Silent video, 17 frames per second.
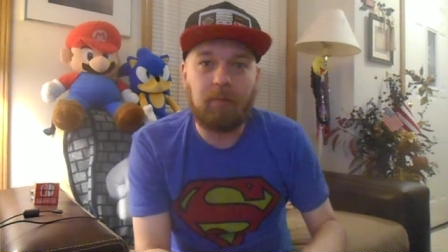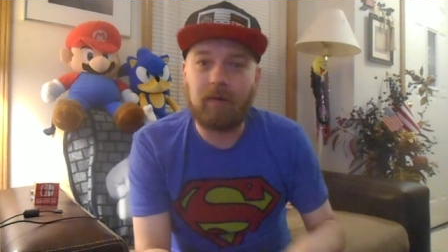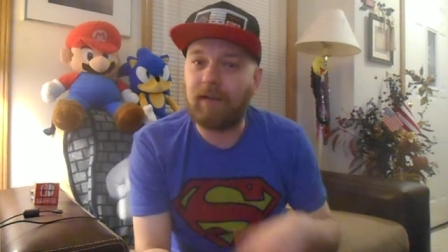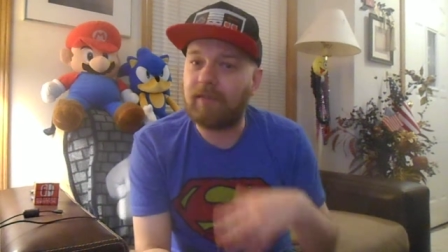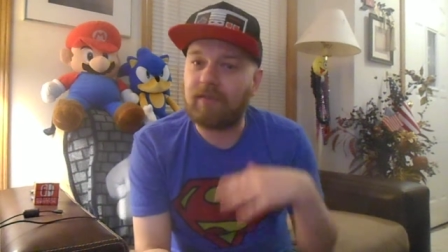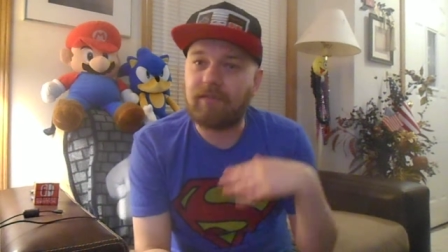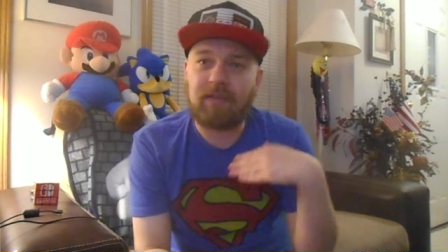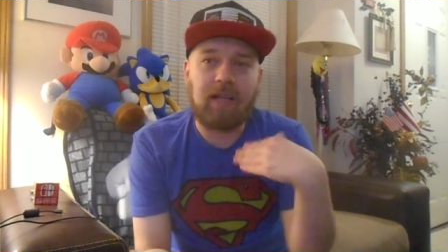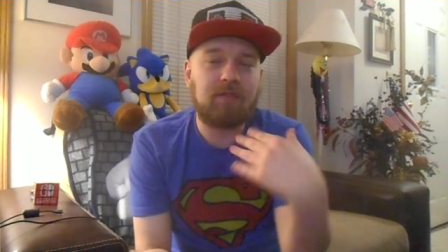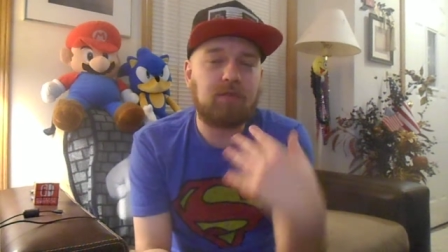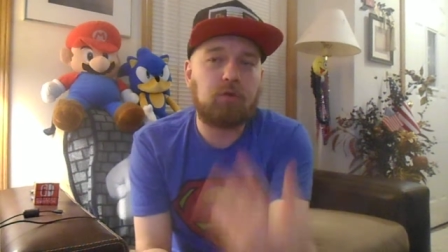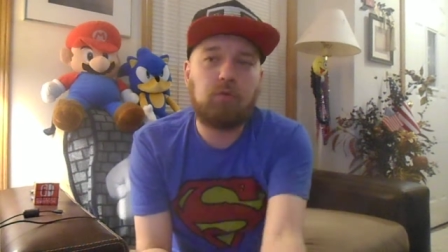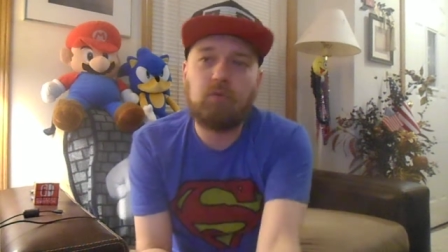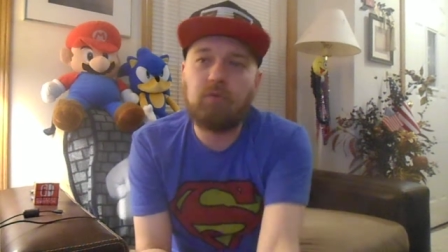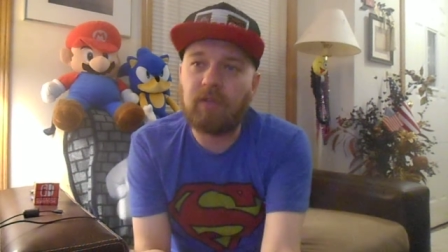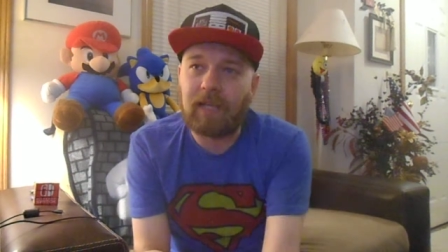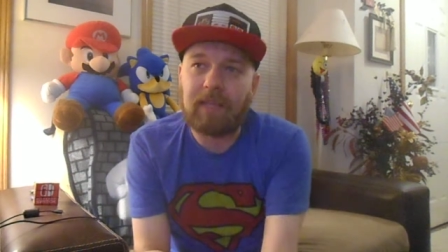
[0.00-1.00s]
but it's, it's
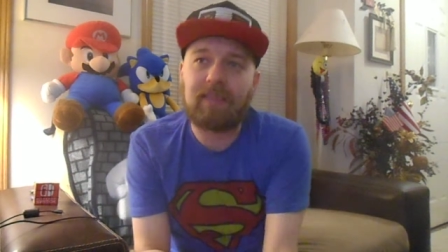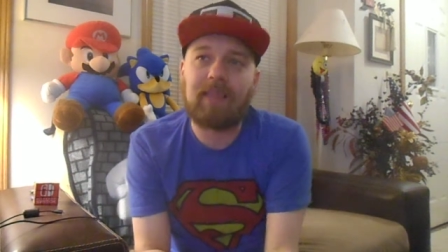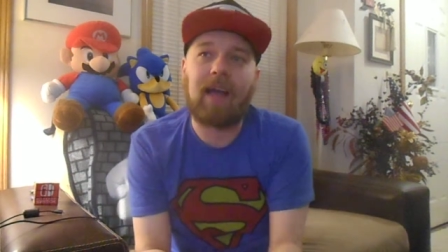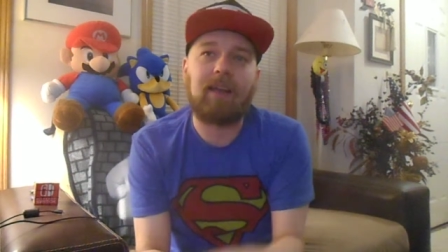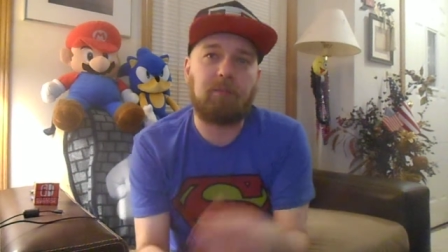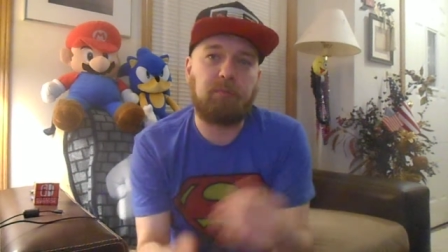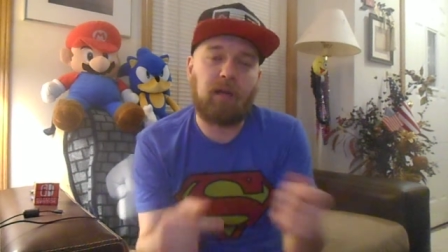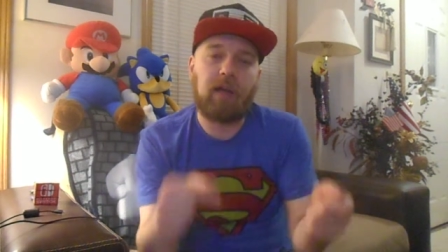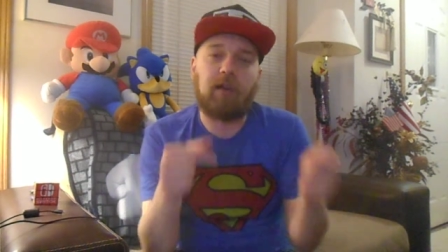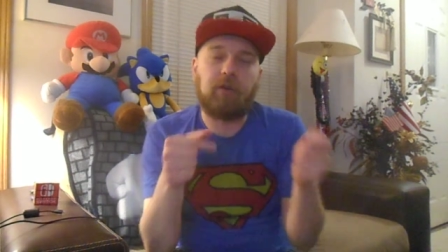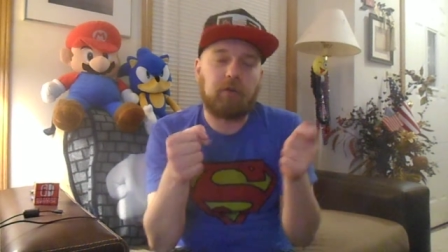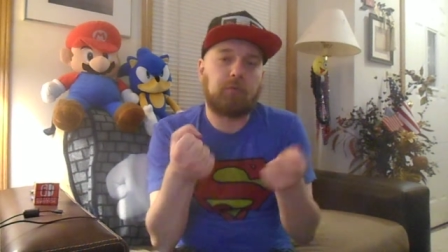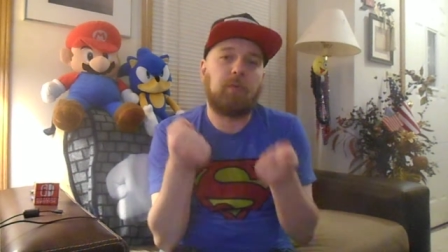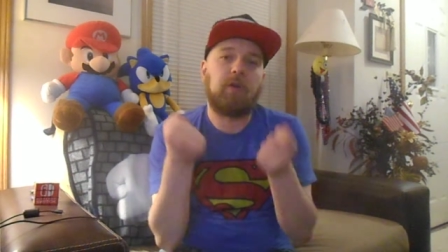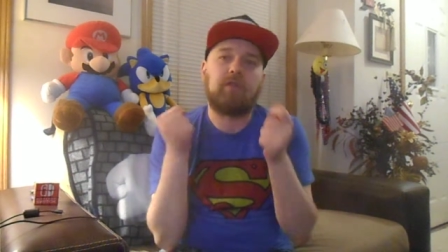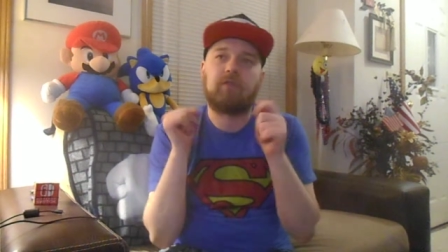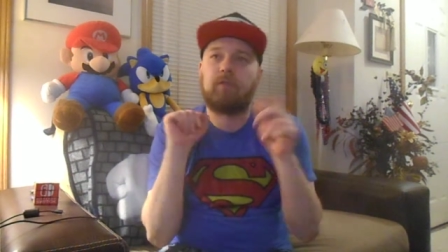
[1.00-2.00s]
cool to get that to play it on your
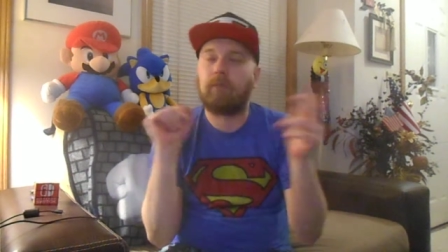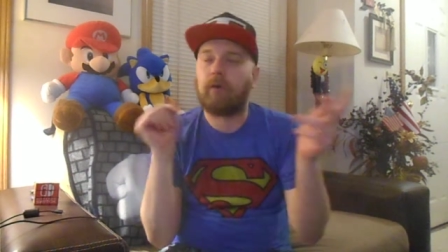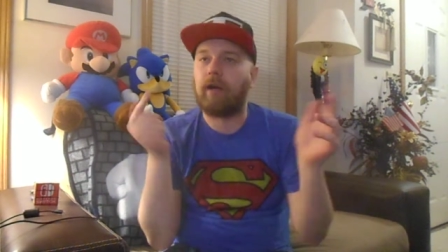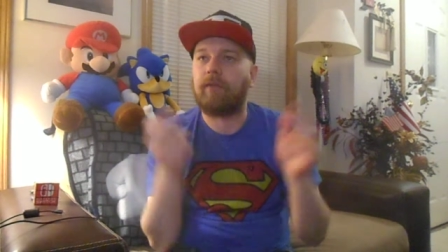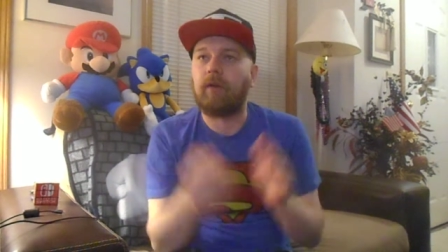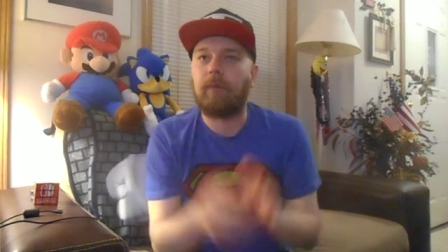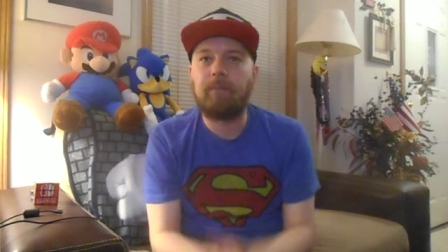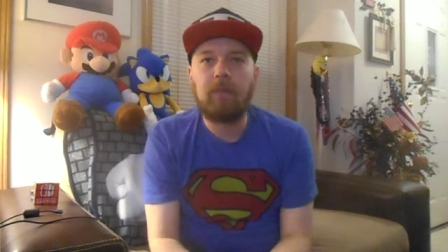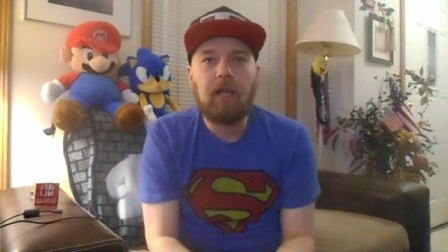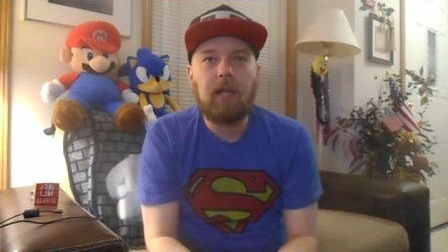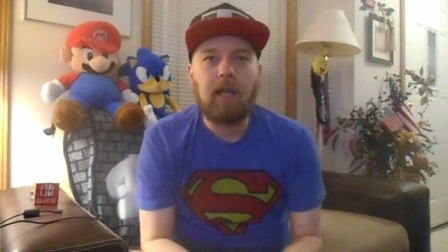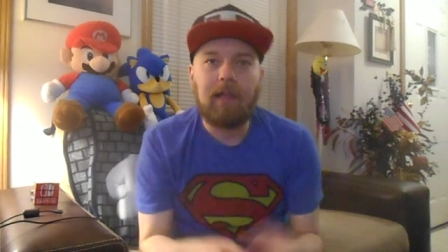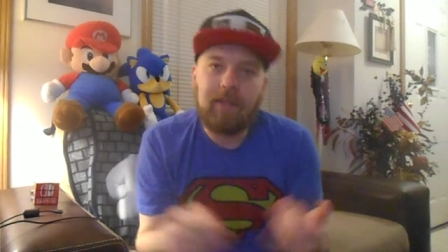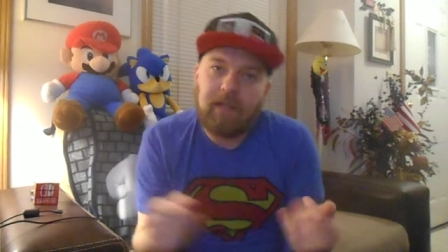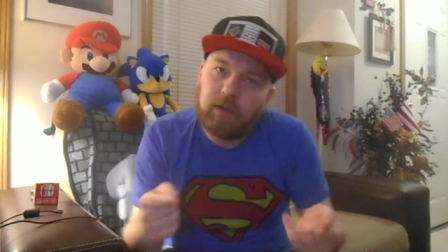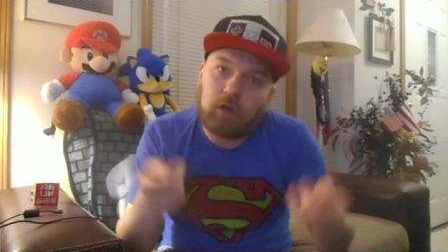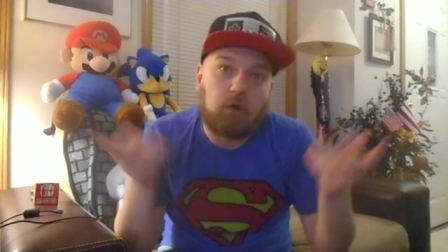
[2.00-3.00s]
Switch and whatever.
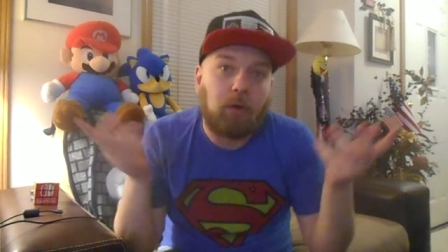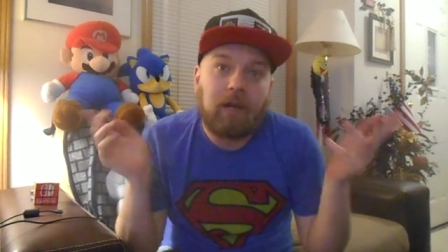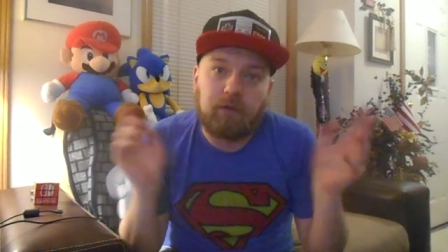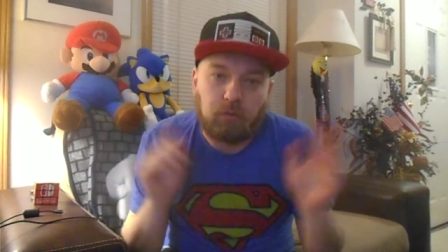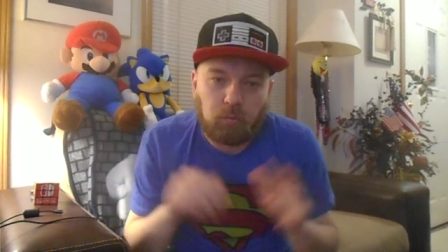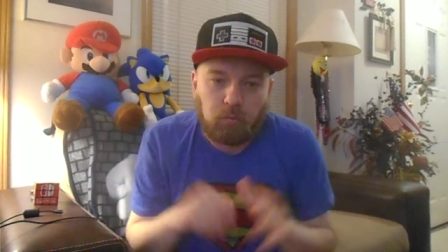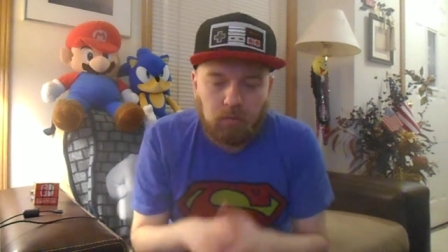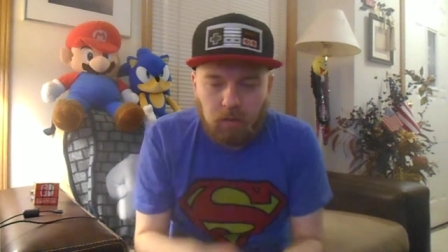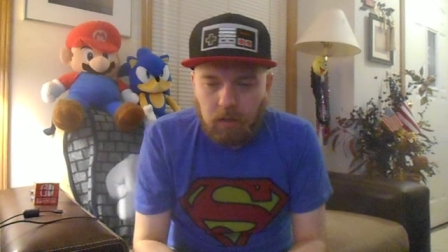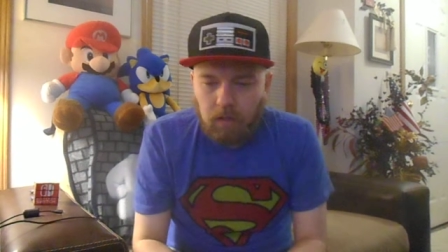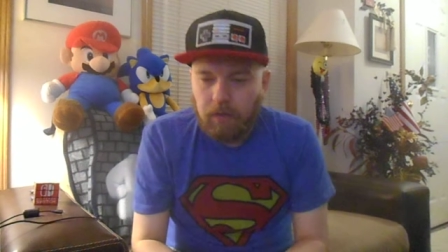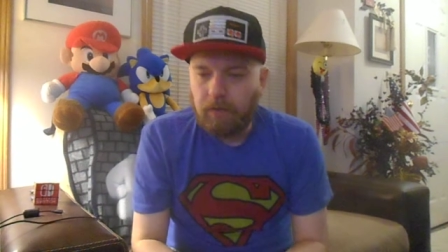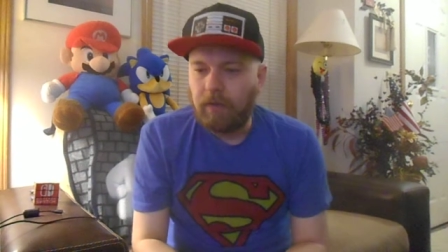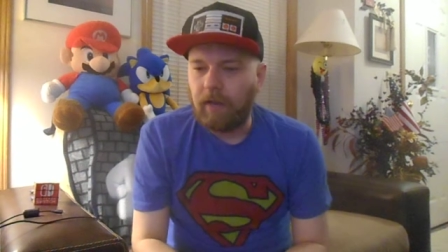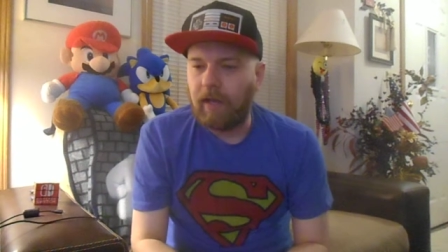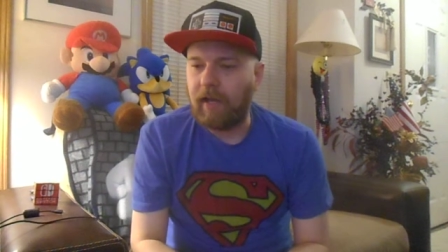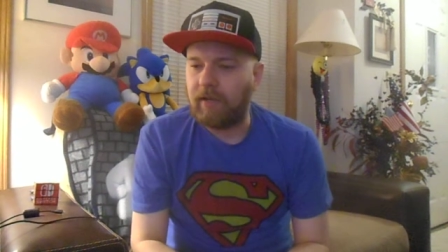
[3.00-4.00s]
And they look great too
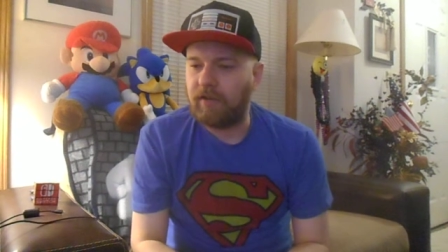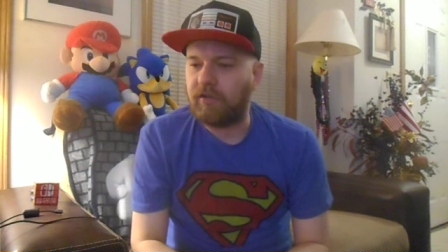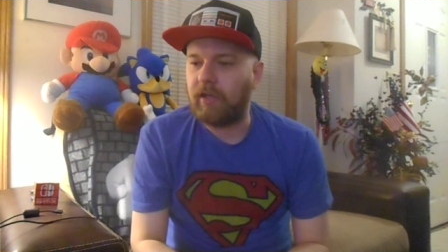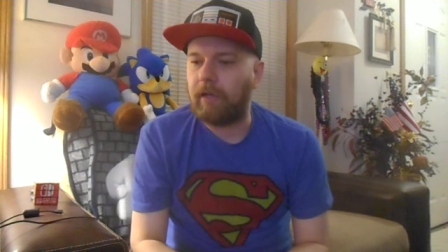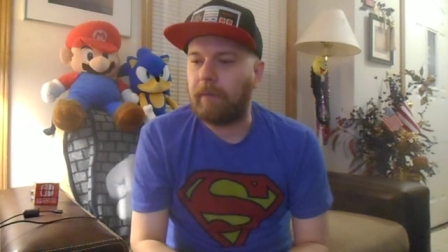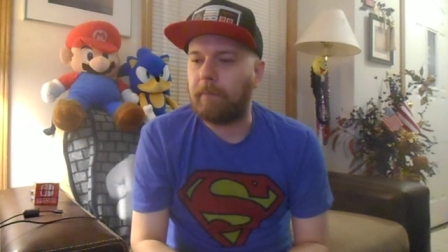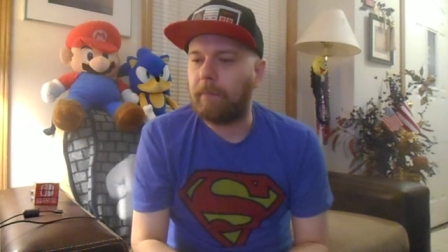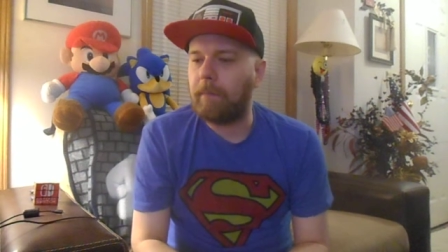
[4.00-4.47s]
in HD.